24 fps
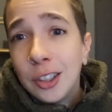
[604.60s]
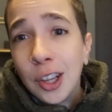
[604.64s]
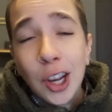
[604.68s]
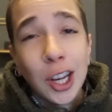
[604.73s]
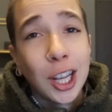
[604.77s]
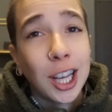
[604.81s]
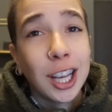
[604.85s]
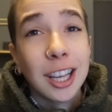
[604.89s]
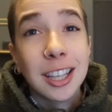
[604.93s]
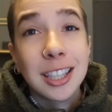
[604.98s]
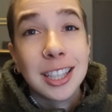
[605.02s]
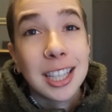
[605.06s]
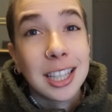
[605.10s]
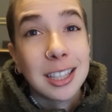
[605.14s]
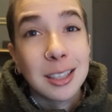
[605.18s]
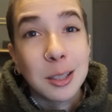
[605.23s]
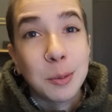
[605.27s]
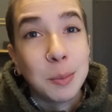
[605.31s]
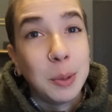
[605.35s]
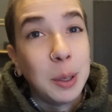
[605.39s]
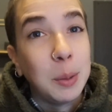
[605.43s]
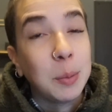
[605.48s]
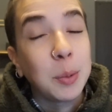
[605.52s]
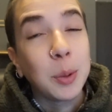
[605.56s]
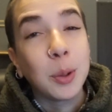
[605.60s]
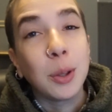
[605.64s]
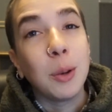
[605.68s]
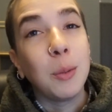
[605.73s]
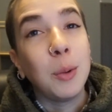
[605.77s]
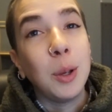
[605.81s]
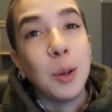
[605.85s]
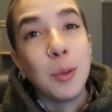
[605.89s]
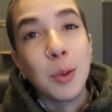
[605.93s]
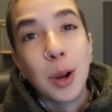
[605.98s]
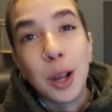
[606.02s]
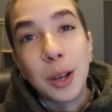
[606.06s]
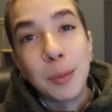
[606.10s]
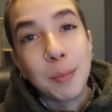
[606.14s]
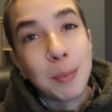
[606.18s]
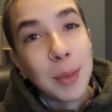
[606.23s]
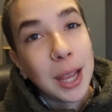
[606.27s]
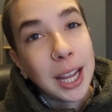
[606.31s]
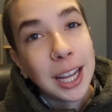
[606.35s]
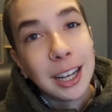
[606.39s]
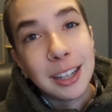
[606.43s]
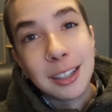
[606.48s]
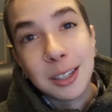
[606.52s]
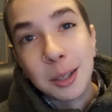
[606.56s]
turning us into people that we weren't
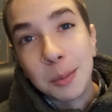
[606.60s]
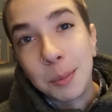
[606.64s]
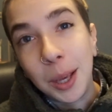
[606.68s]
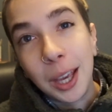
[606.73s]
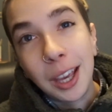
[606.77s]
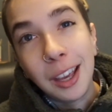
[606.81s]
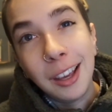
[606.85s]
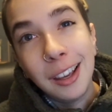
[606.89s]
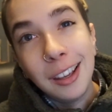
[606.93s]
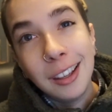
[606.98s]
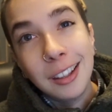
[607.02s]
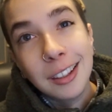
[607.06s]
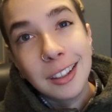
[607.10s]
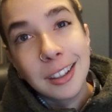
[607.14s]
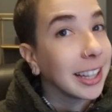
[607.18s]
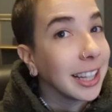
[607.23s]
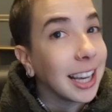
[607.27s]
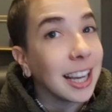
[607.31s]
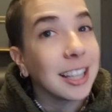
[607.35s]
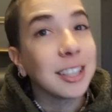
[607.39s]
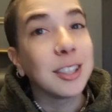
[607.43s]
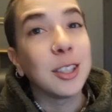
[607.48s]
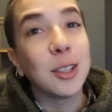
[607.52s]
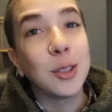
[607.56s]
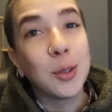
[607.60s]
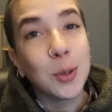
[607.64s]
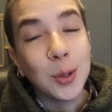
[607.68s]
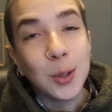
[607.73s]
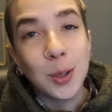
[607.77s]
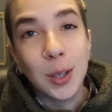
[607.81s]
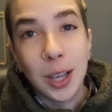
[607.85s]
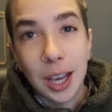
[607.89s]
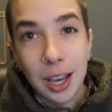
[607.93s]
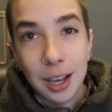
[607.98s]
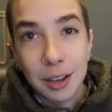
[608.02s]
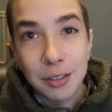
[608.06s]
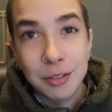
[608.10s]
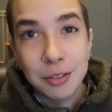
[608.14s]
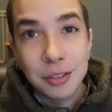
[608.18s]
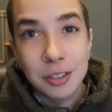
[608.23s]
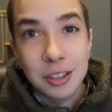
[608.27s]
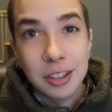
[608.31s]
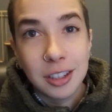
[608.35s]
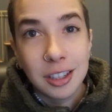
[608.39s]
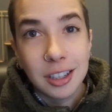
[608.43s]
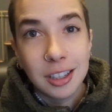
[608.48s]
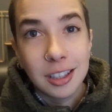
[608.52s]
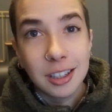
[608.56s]
made to be. That's a true gift.